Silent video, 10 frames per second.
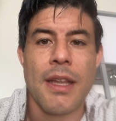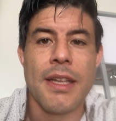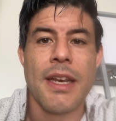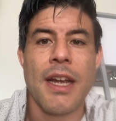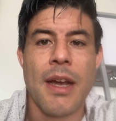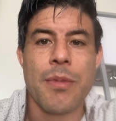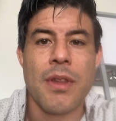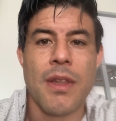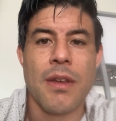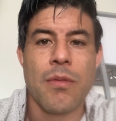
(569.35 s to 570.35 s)
leading up
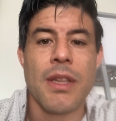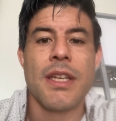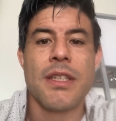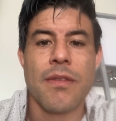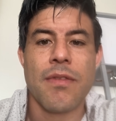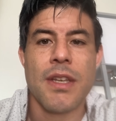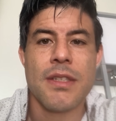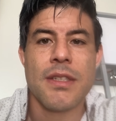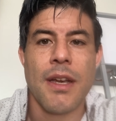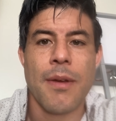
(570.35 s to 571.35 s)
to the release of
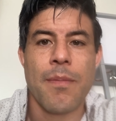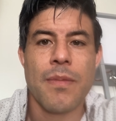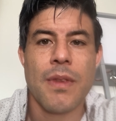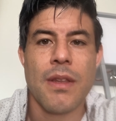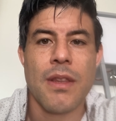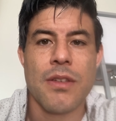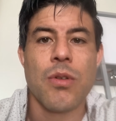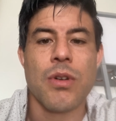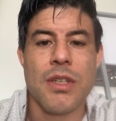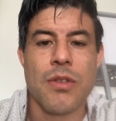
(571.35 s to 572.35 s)
this
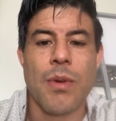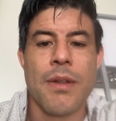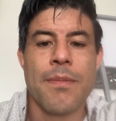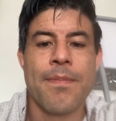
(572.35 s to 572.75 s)
course as well.